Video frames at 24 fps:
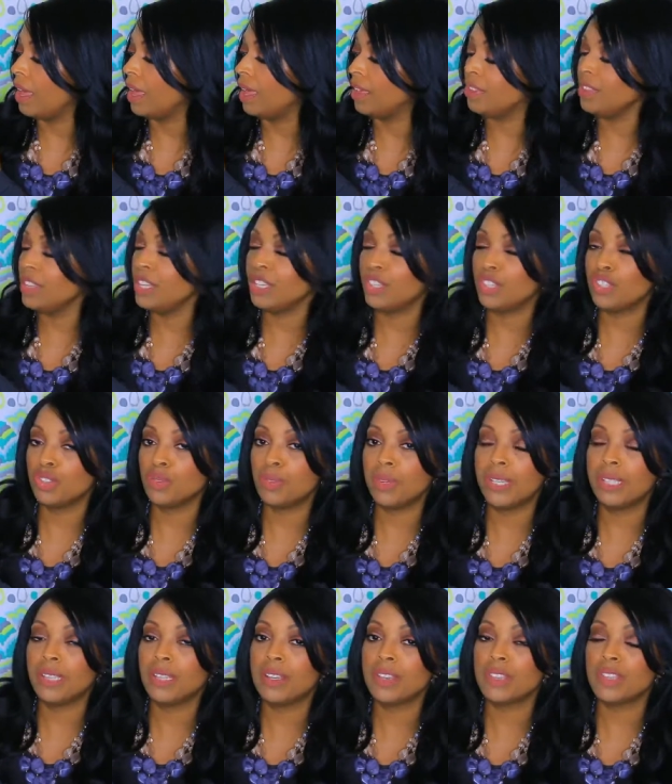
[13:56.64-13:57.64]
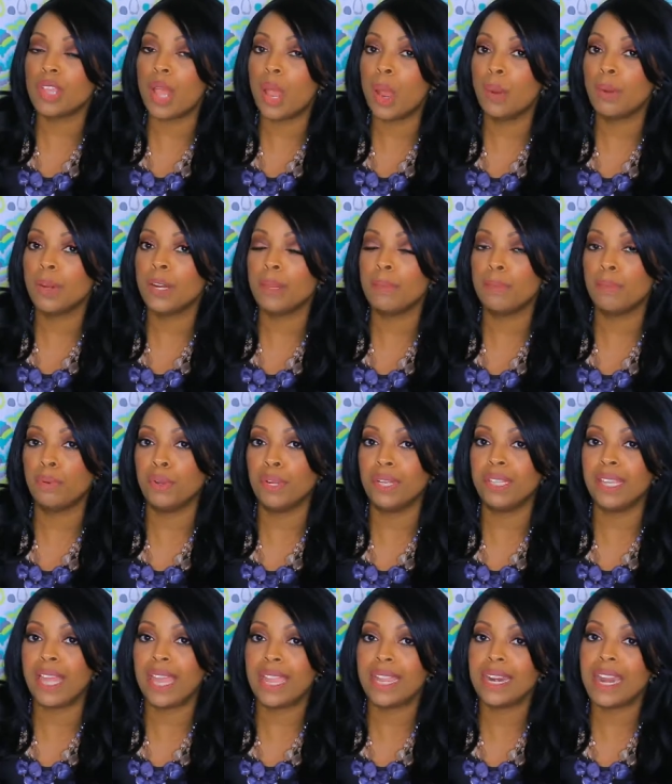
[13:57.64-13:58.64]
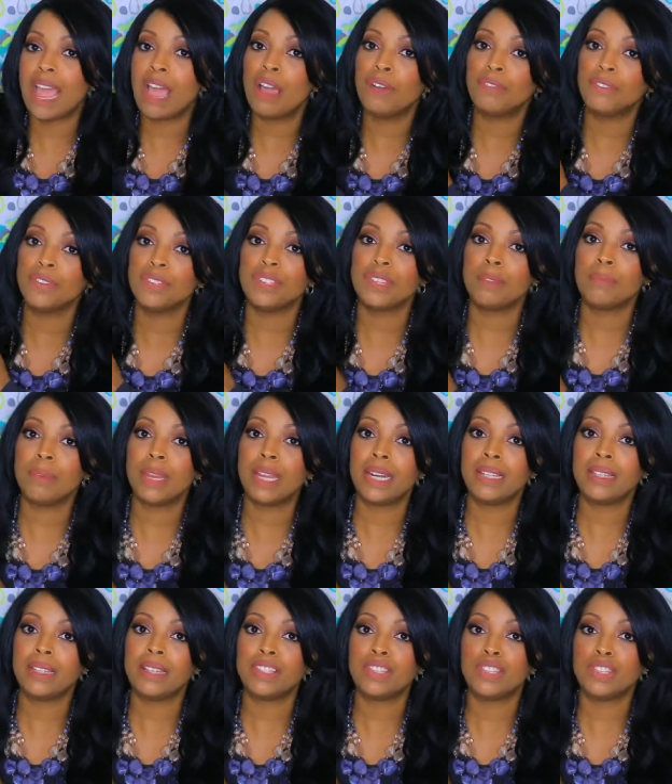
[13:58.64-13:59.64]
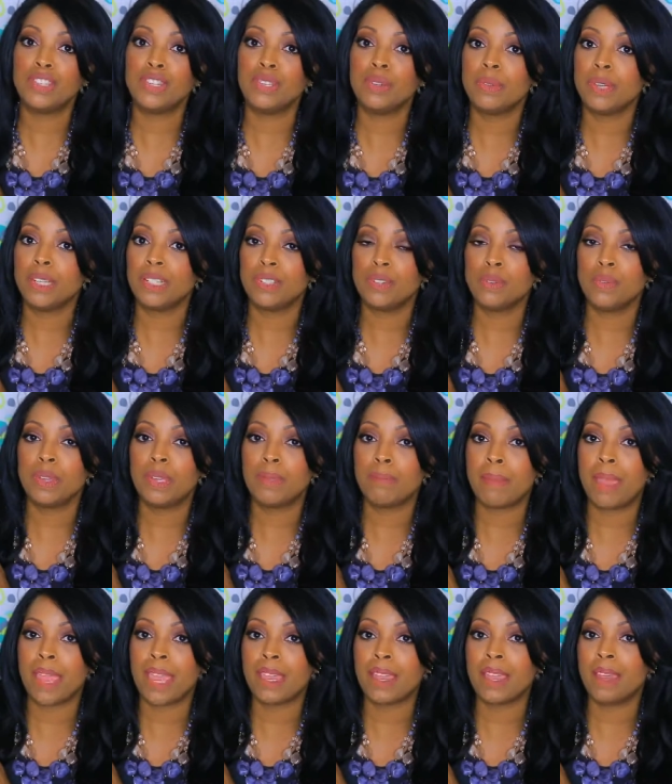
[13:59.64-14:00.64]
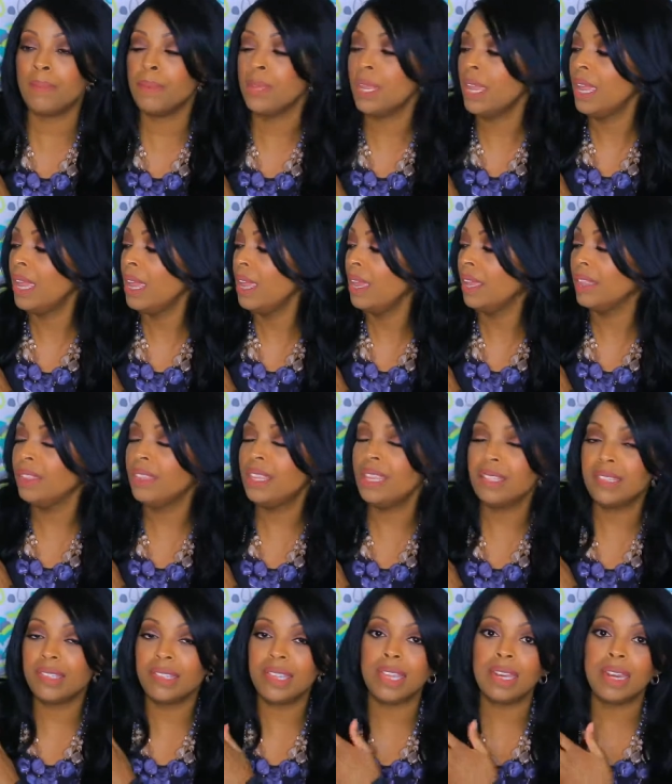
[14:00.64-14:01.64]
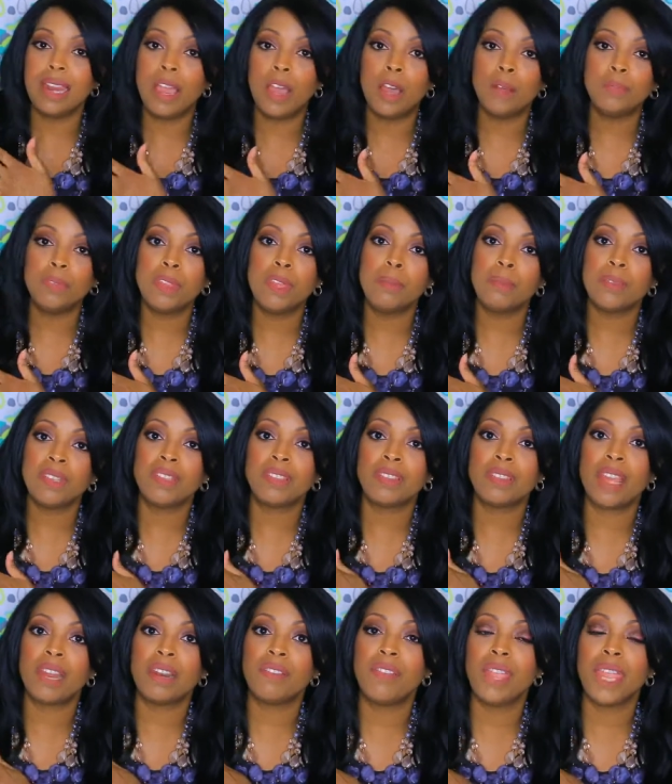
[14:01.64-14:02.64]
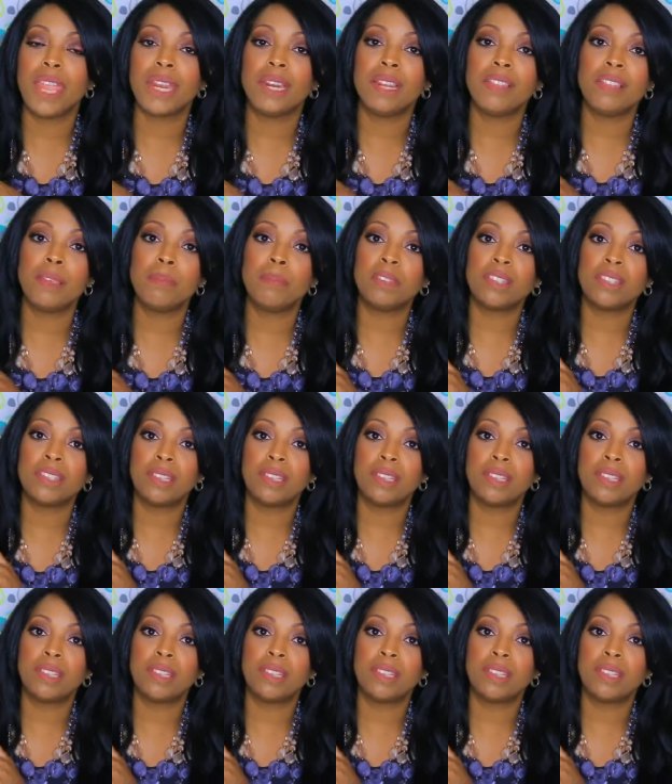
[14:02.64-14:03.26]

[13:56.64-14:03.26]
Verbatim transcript: uh, these three looks already pre-laid out for somebody that's new at doing makeup. This can help them instead of handing them a